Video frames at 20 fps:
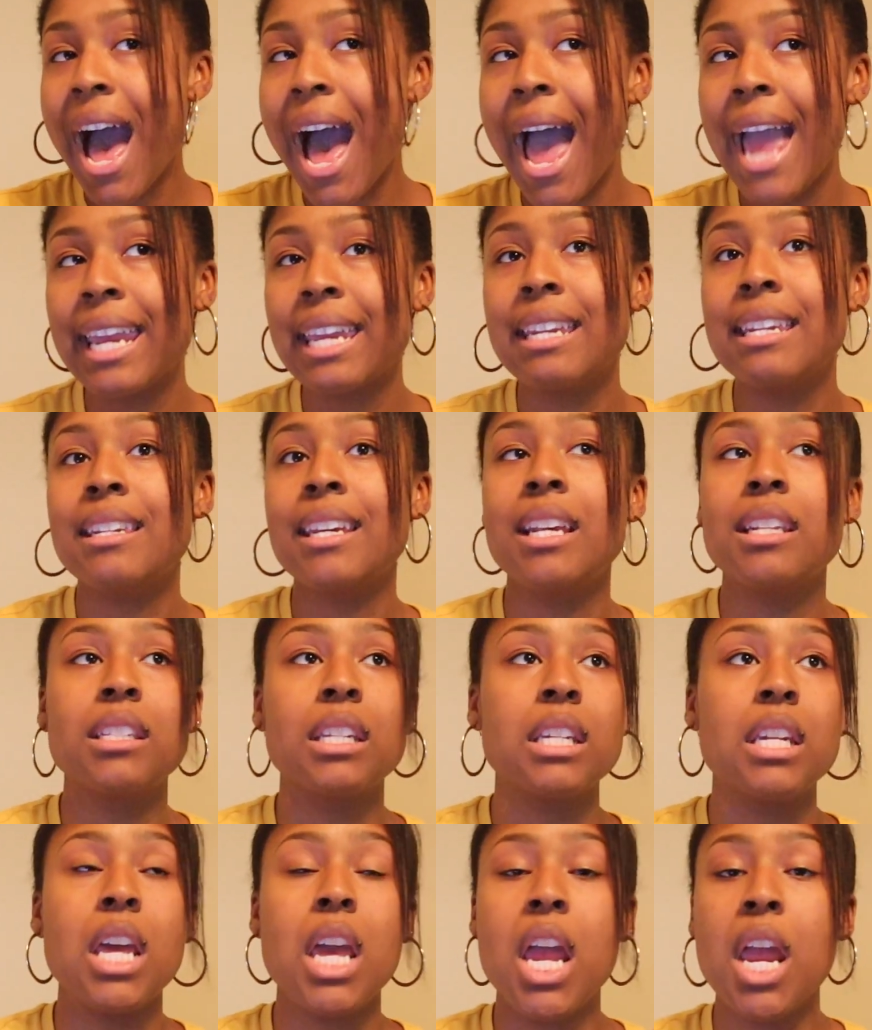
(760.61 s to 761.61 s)
I can
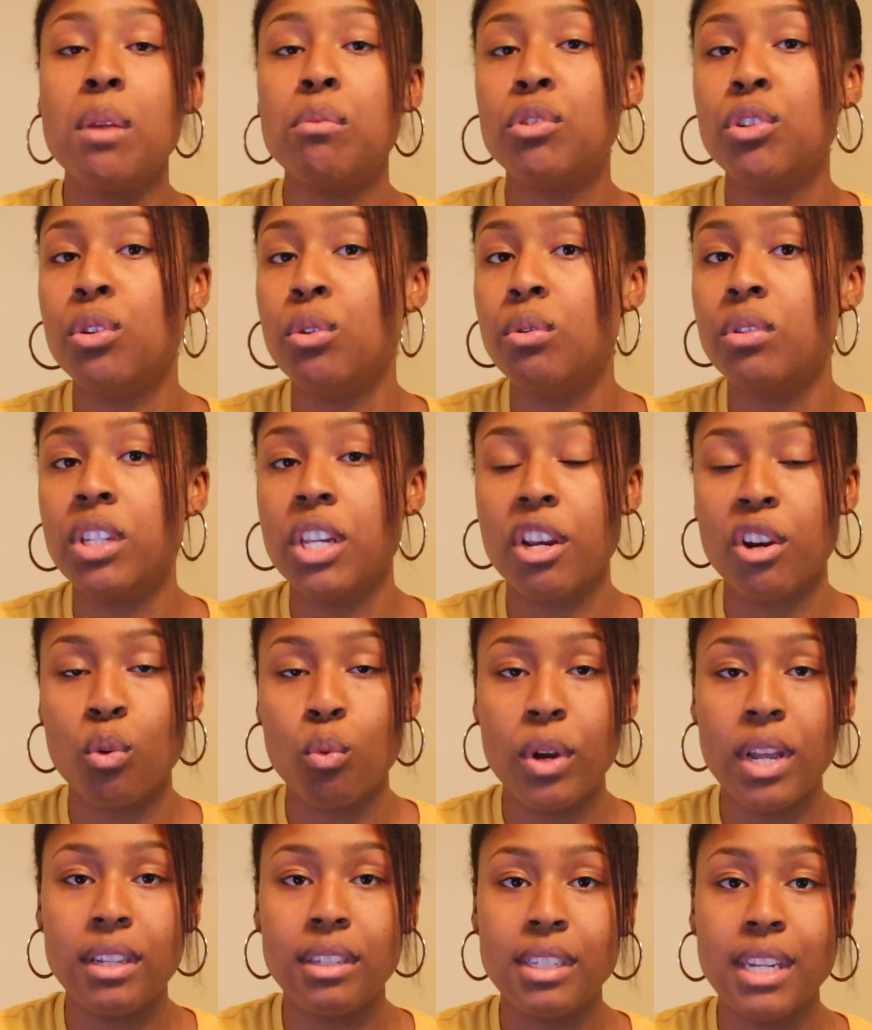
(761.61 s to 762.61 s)
designate Tuesday or
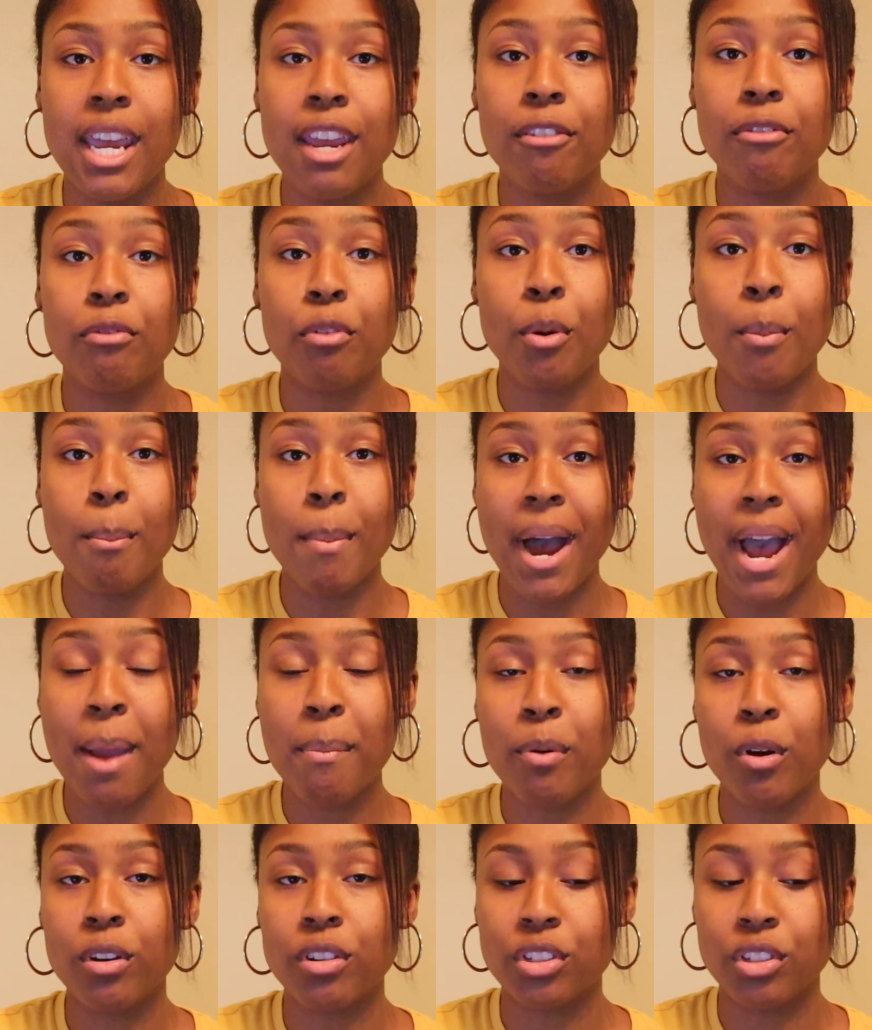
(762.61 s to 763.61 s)
Wednesday for
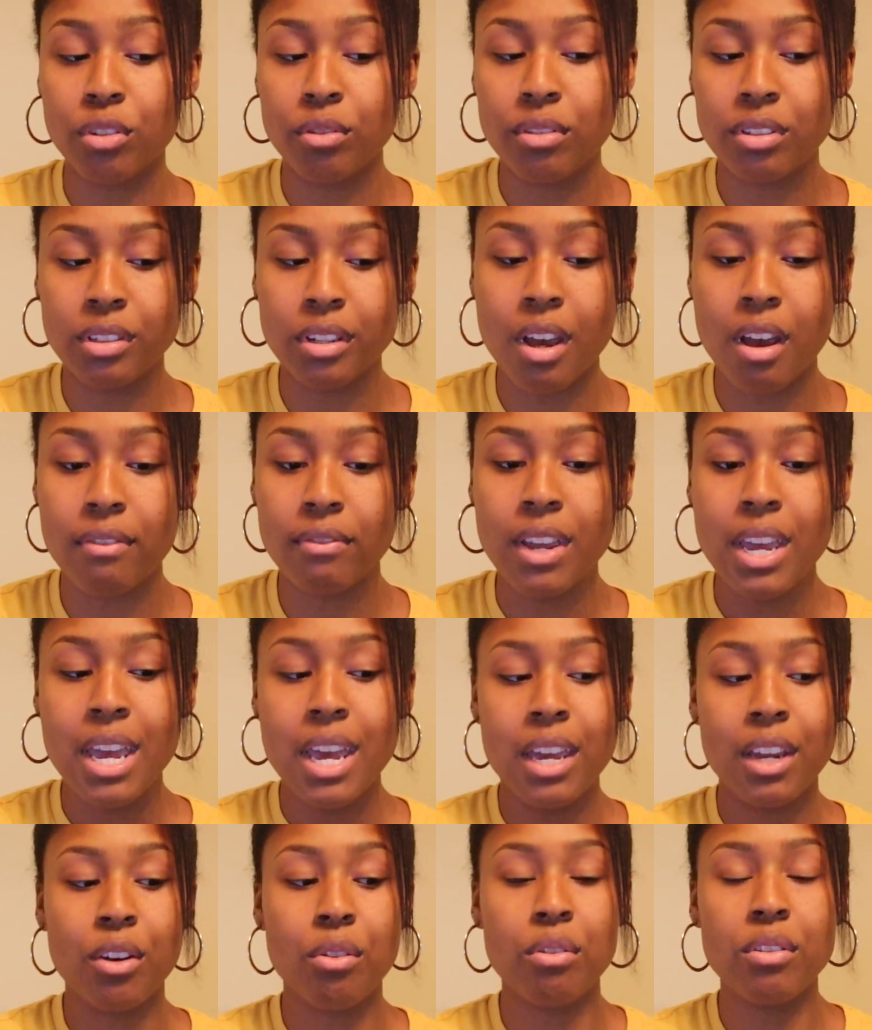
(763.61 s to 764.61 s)
my personal stuff,
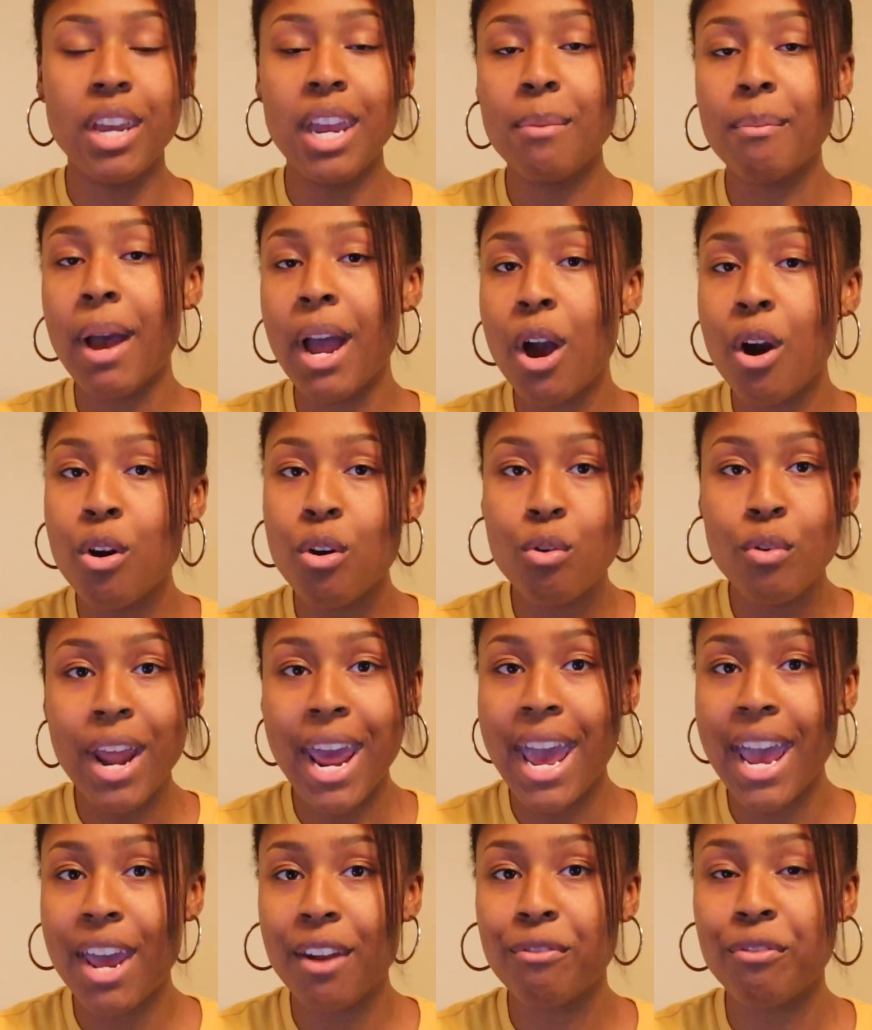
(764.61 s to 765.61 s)
create my own
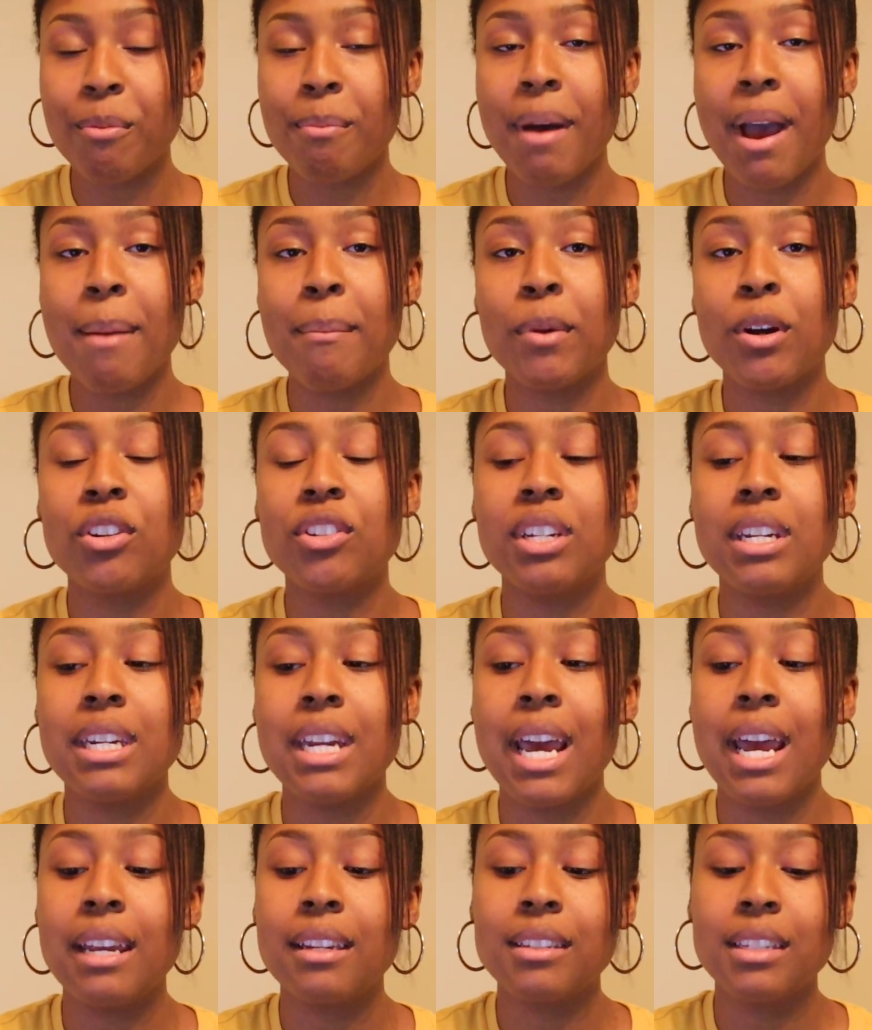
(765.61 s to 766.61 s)
ad for my
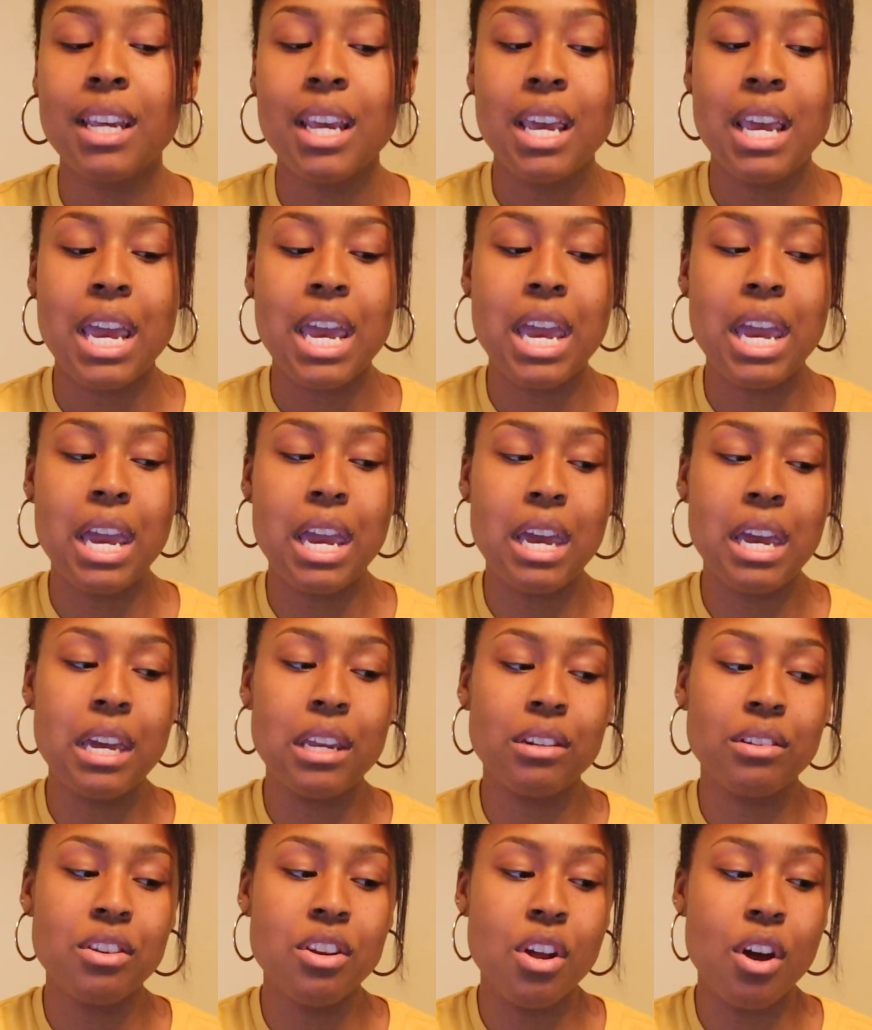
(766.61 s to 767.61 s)
merchandise,
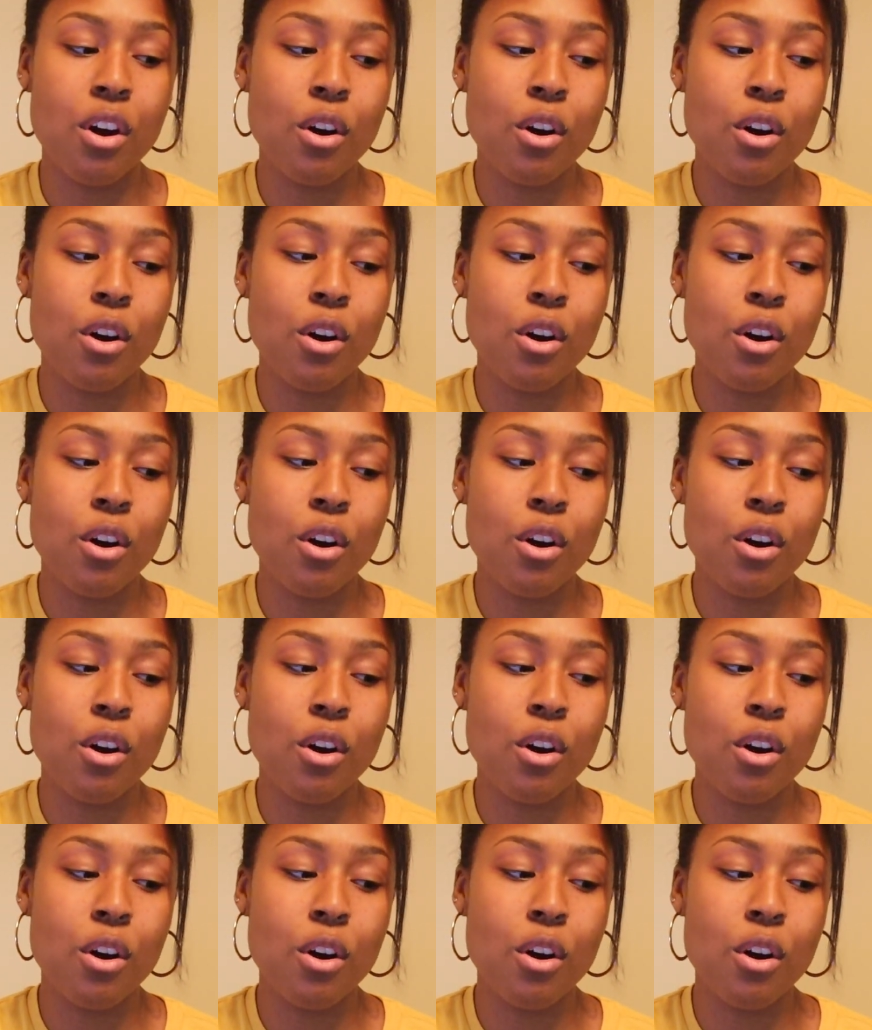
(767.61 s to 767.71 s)
and,